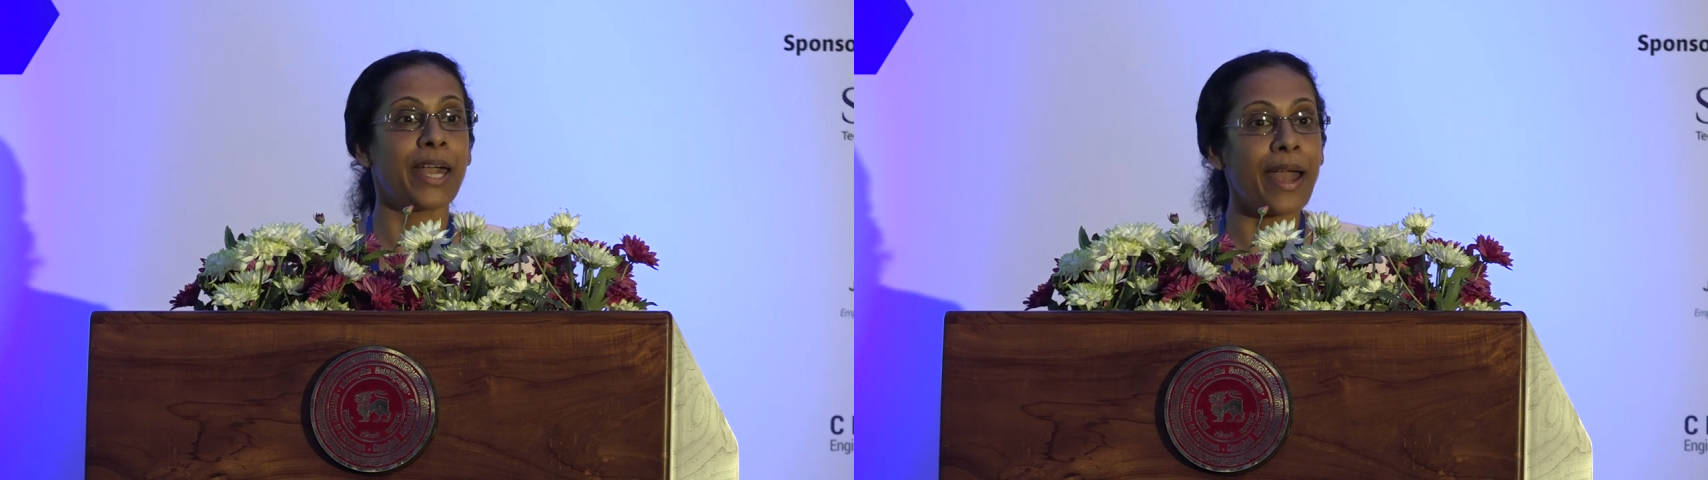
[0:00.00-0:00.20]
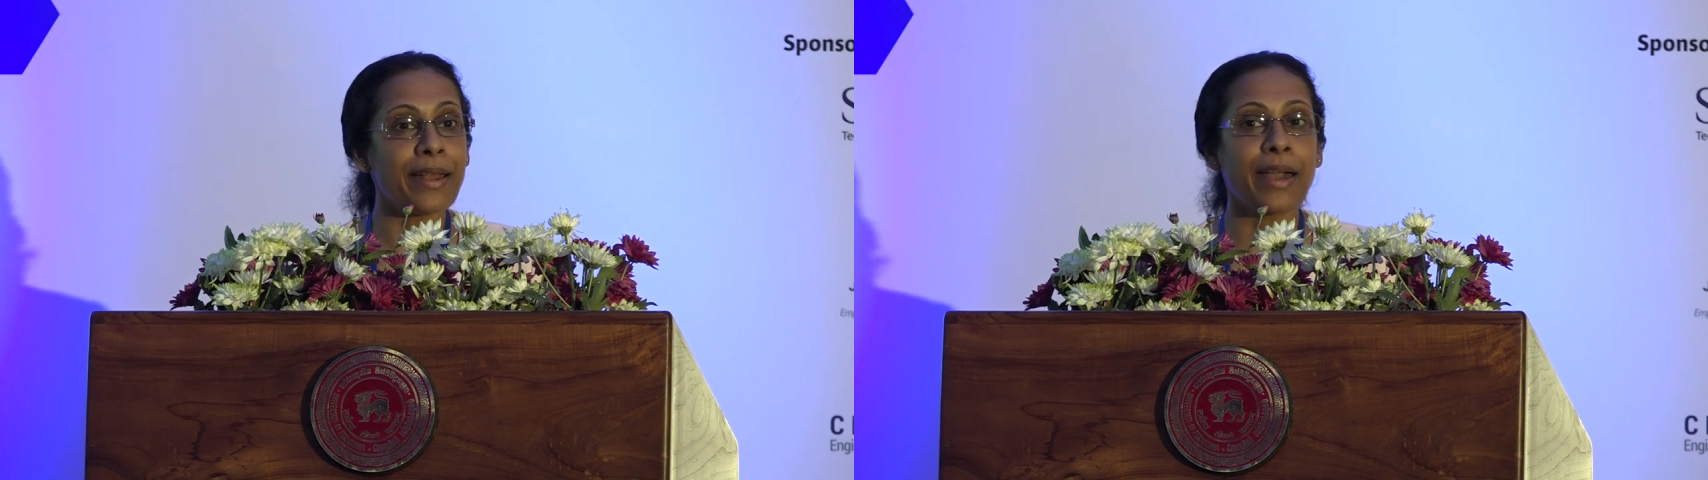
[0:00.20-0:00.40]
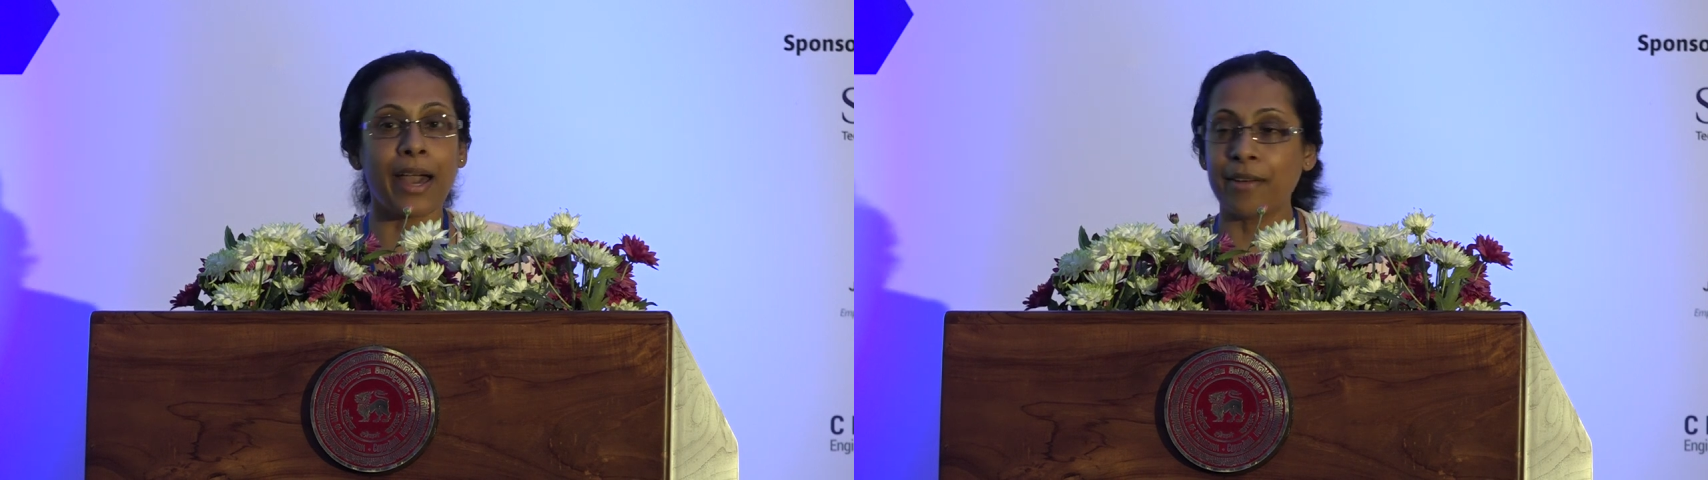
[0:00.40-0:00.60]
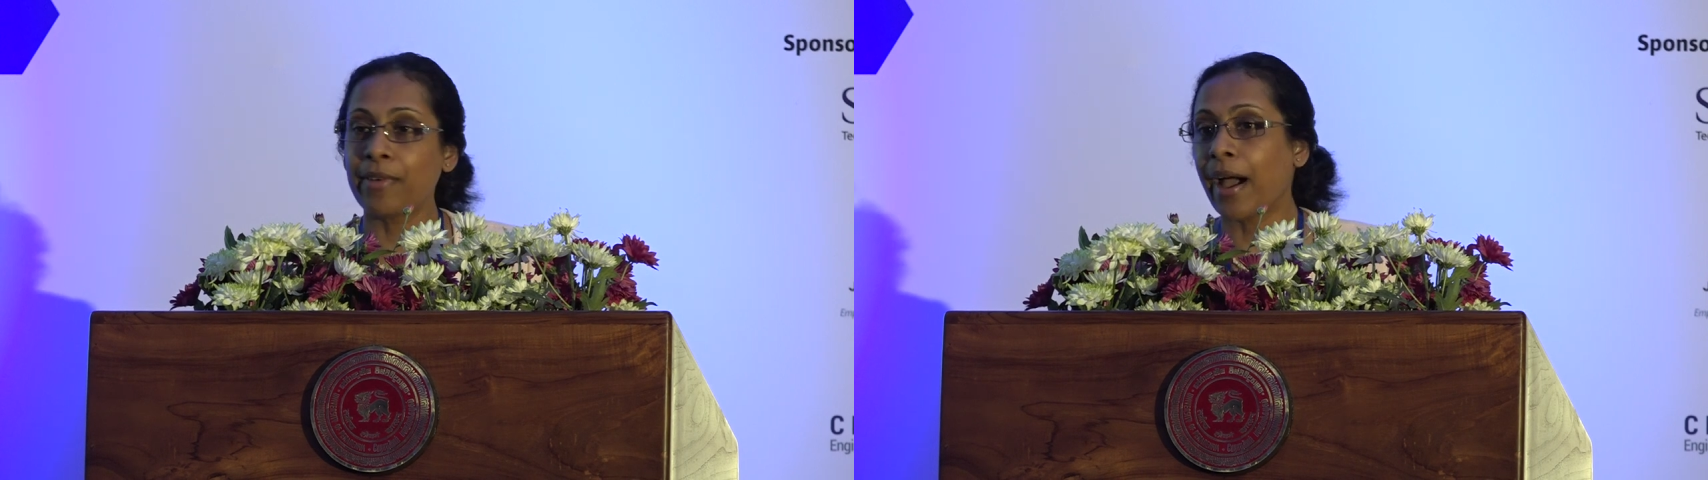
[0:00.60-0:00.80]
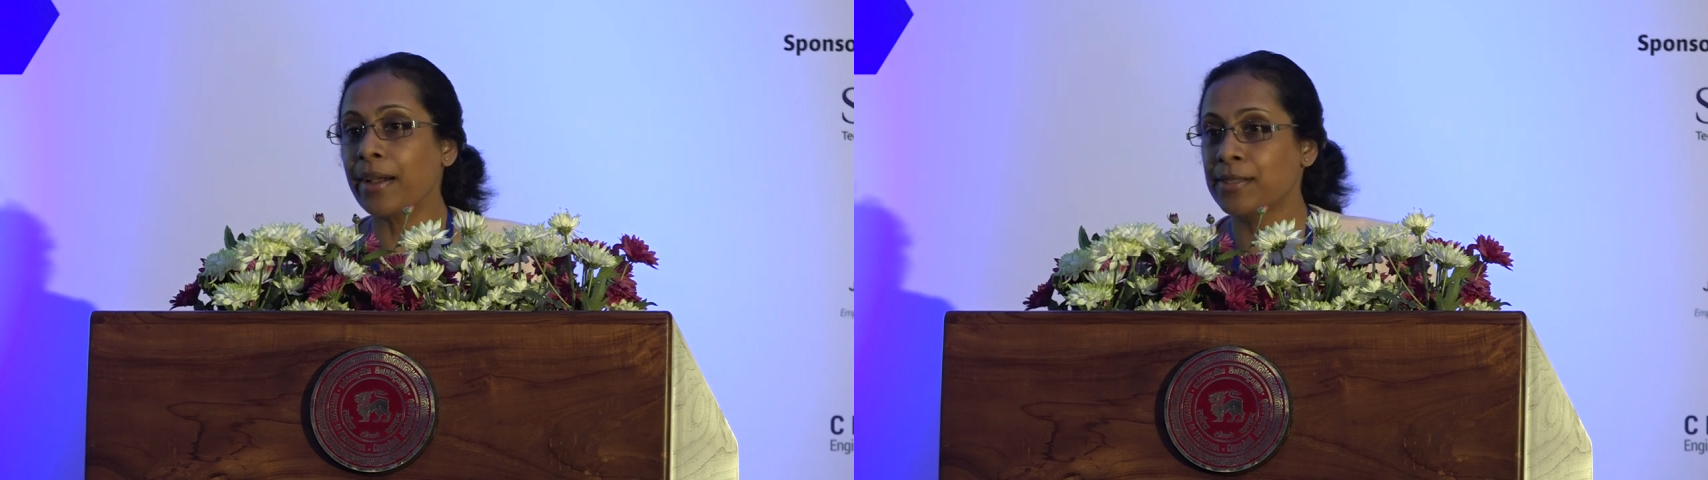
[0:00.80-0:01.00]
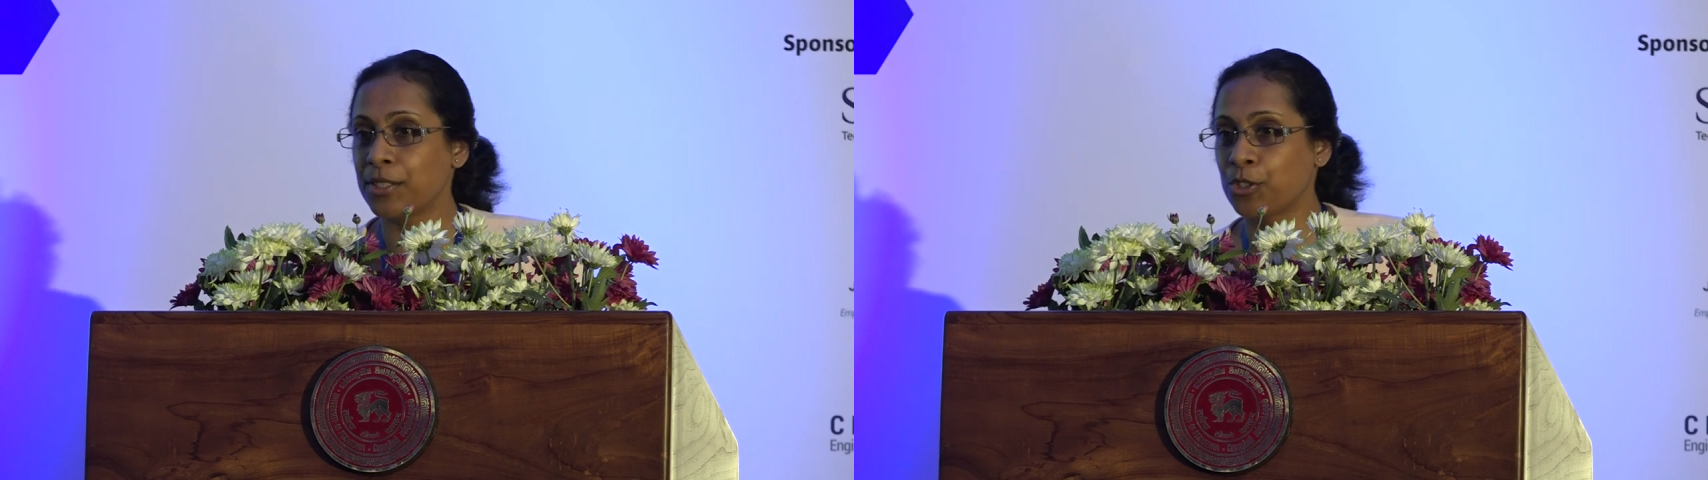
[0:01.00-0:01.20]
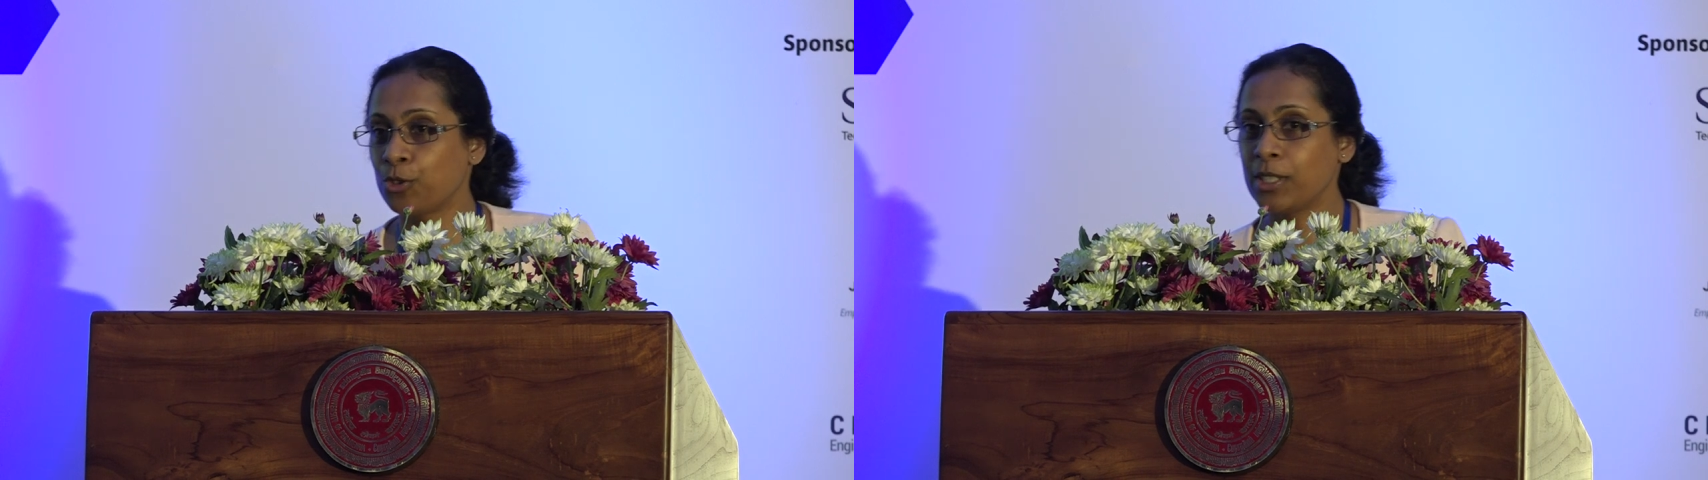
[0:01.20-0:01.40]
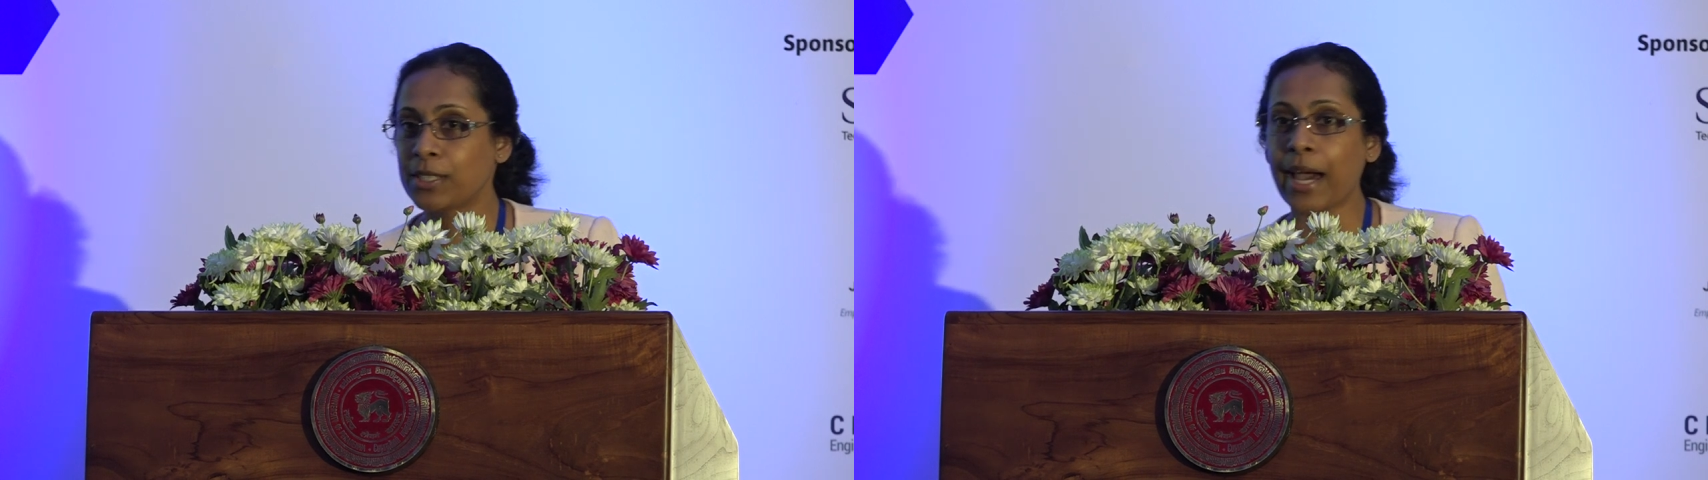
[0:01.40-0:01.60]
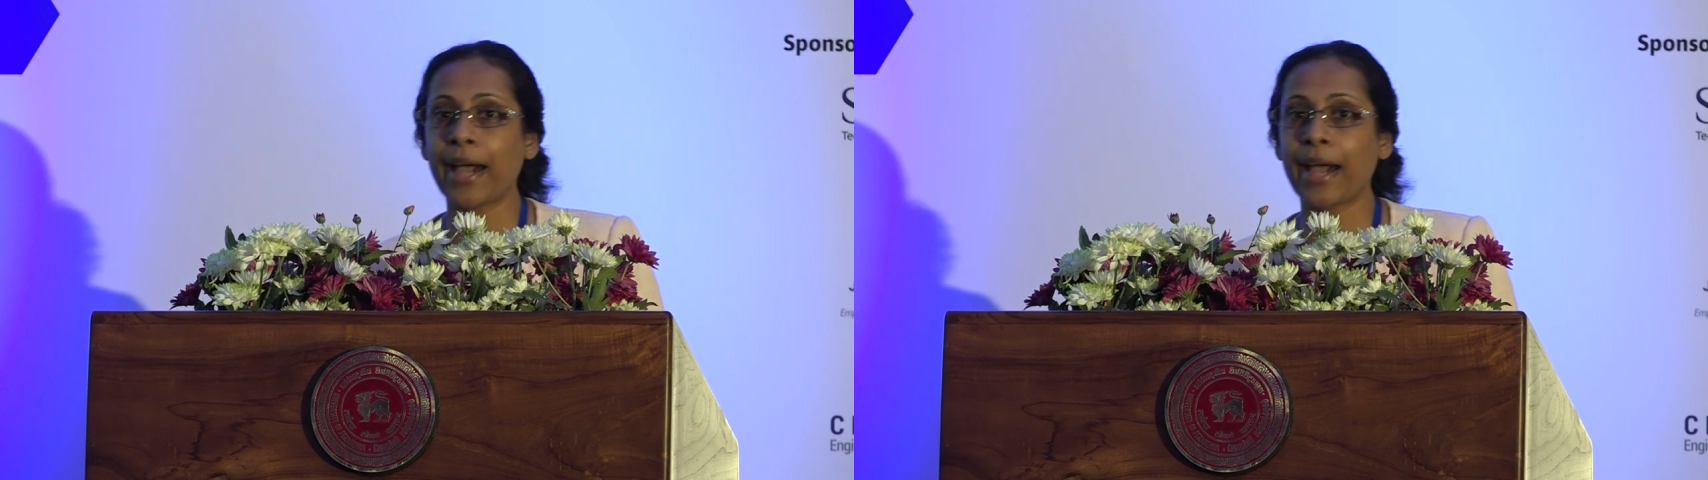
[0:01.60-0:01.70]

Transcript: can have access to this